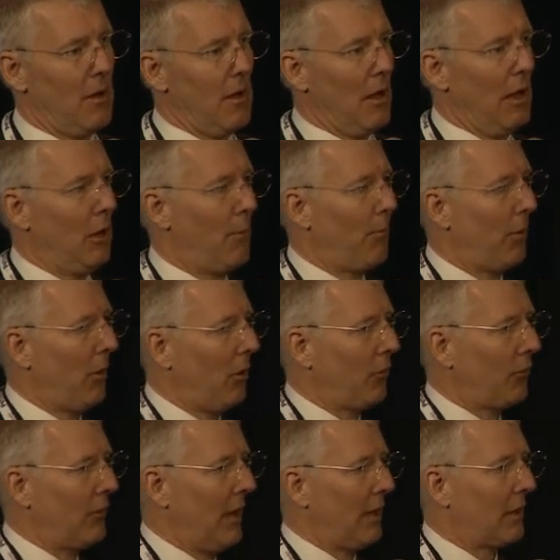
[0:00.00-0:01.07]
In the past,
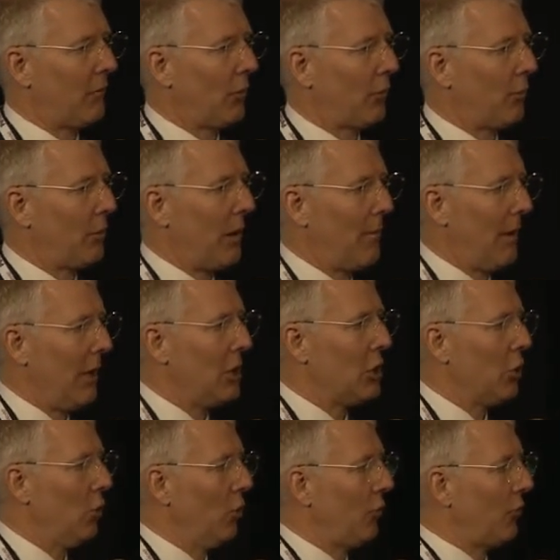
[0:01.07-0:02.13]
data was primarily
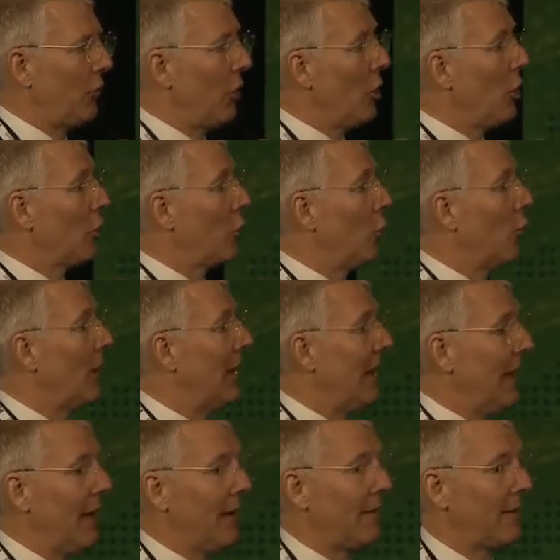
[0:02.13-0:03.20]
used to
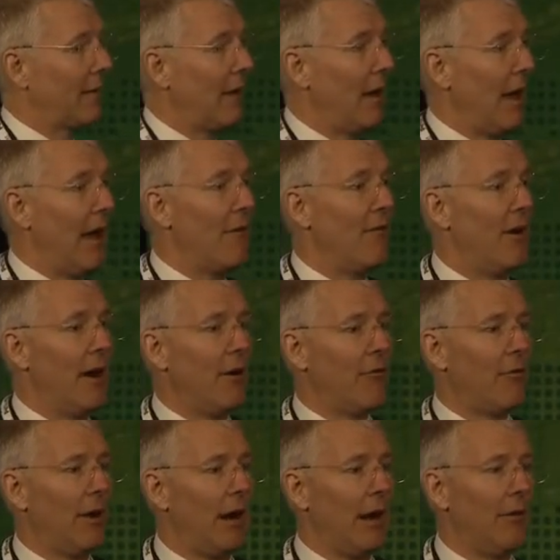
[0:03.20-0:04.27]
release and
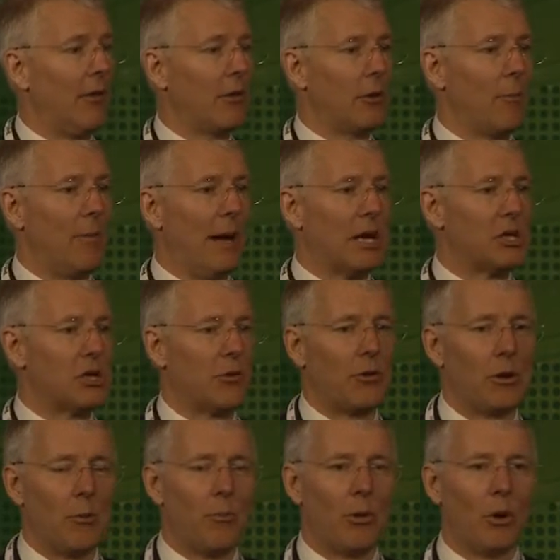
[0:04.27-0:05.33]
verify that the batches and
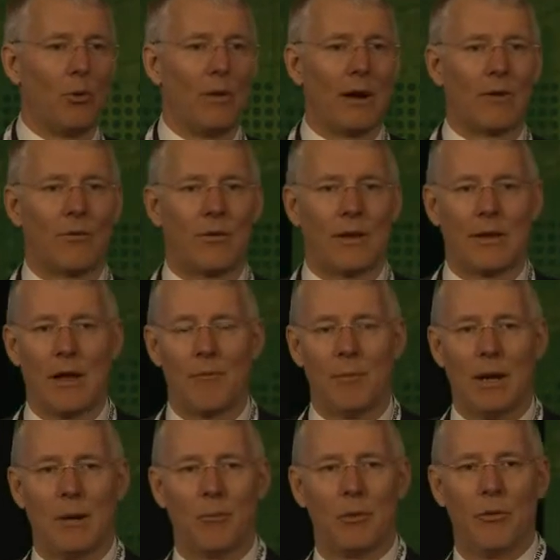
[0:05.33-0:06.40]
the products that have
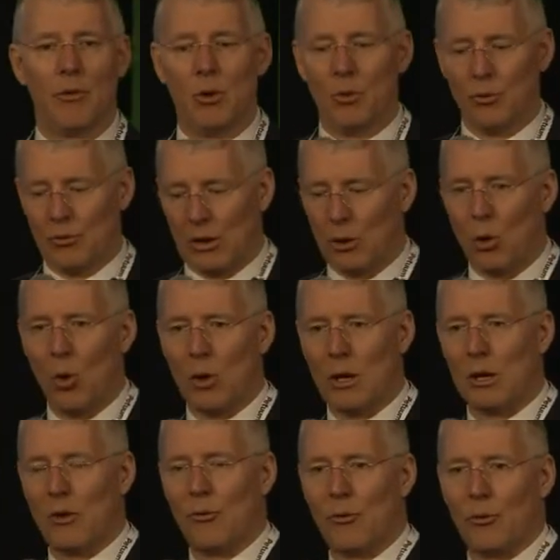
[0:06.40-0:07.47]
been produced according
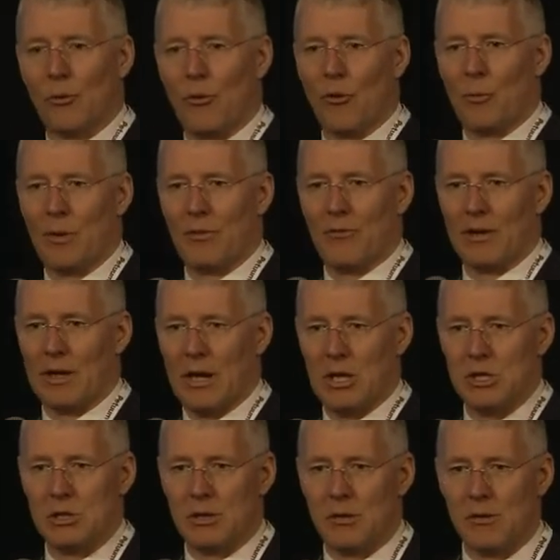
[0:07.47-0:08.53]
to the
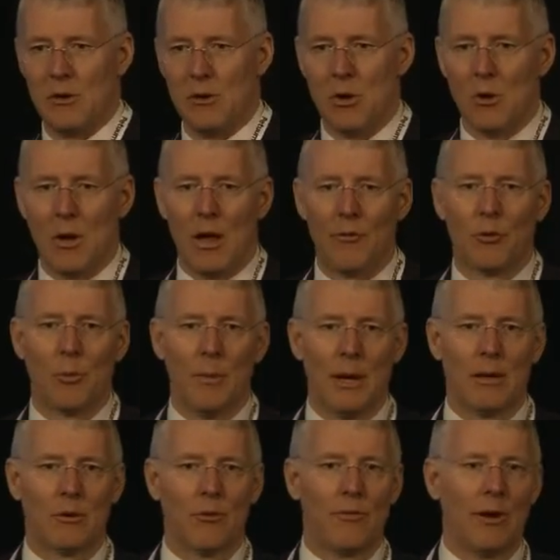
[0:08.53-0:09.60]
specification and to
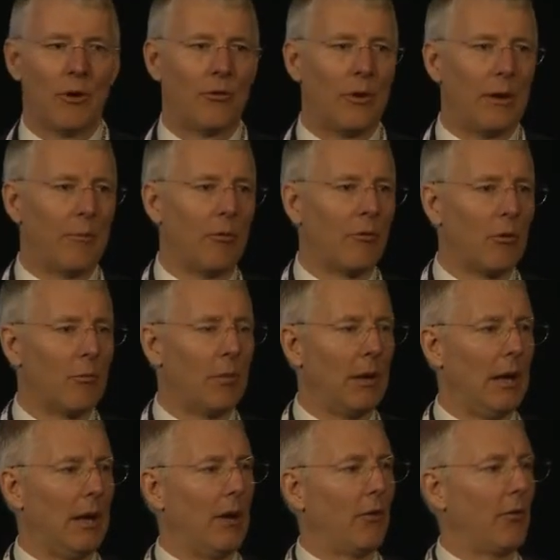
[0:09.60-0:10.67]
meet the various type of
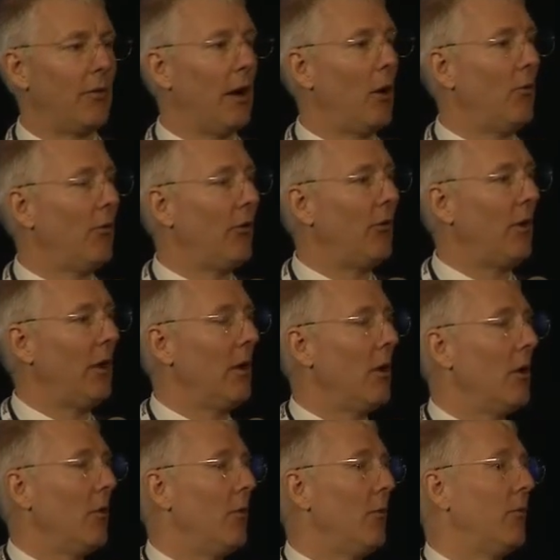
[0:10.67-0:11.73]
compliance. Now we see
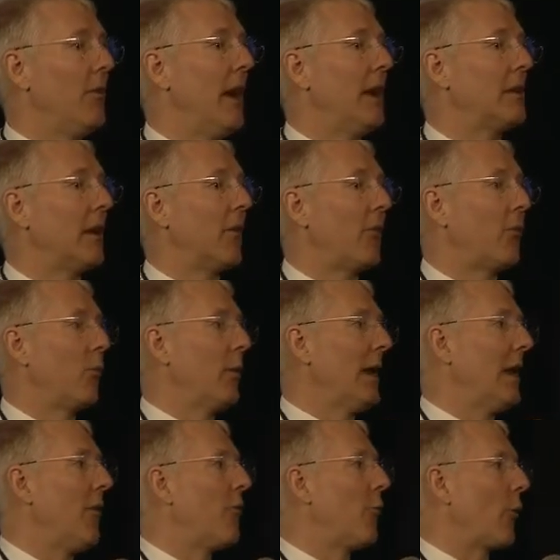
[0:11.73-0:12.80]
data is
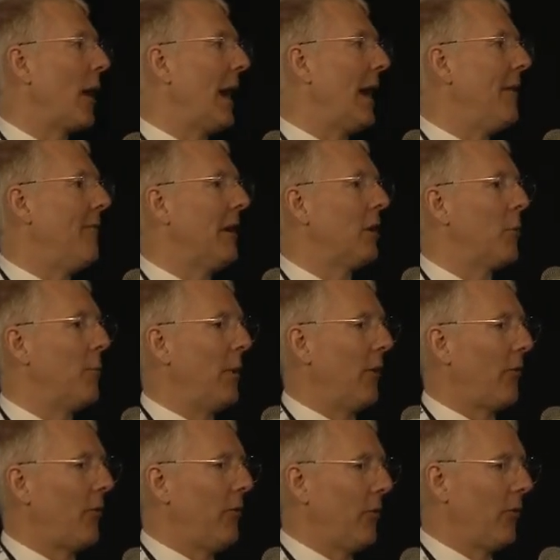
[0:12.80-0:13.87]
really driving the
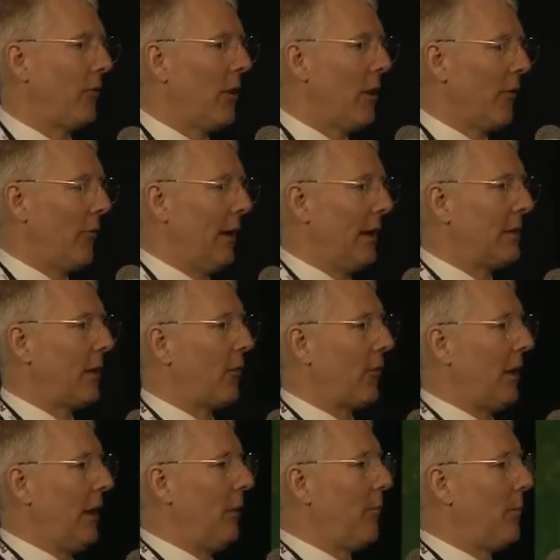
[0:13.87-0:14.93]
business. Data is
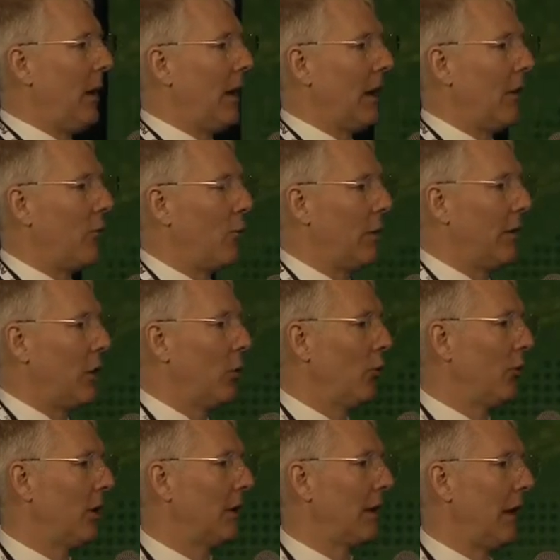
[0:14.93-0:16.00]
helping in
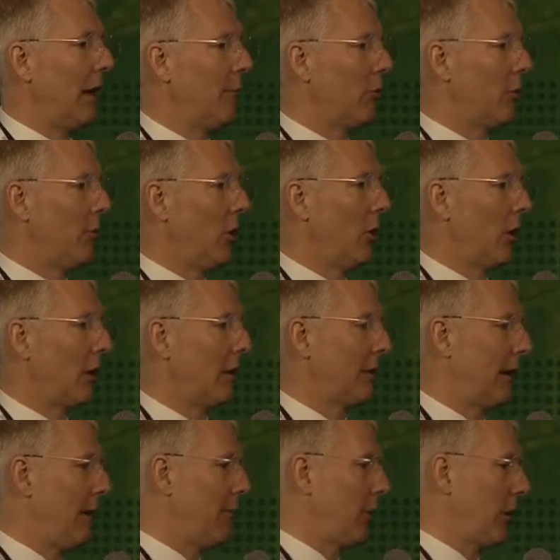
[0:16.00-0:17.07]
reducing time to market and
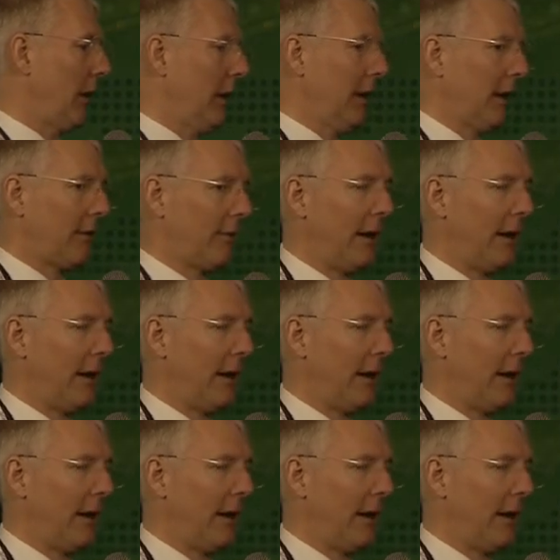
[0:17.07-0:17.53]
time to clinics.